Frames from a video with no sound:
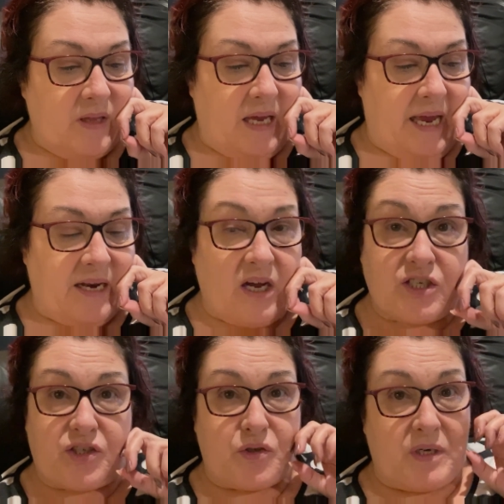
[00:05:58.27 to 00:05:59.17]
I
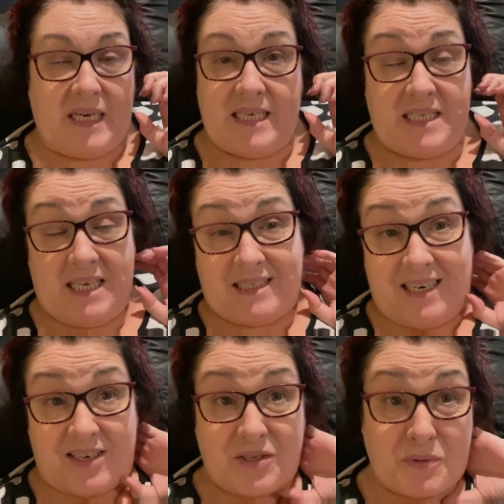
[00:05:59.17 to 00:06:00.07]
just took it easy yesterday
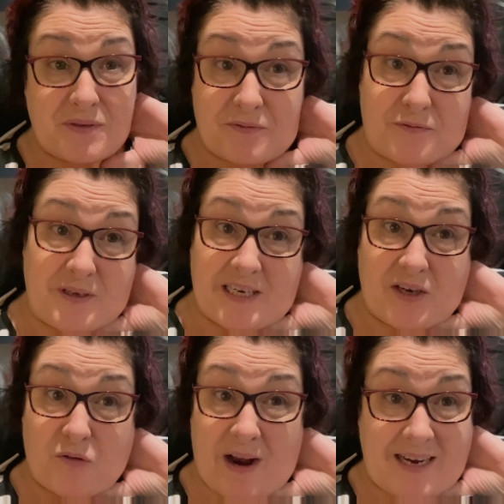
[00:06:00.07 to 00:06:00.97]
because I wasn't feeling
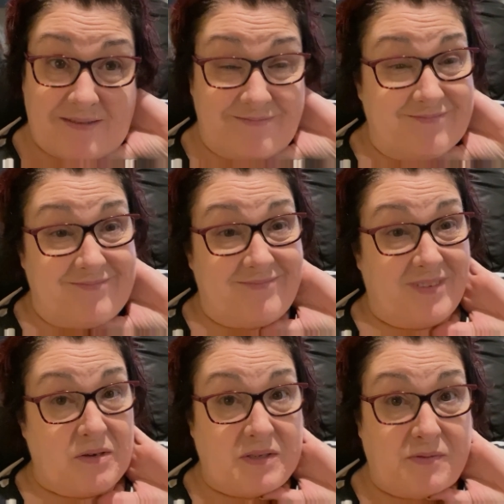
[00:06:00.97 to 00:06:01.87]
great.
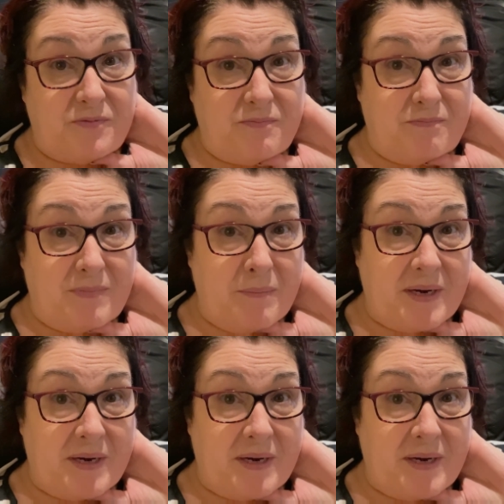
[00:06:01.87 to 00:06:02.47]
I was a bit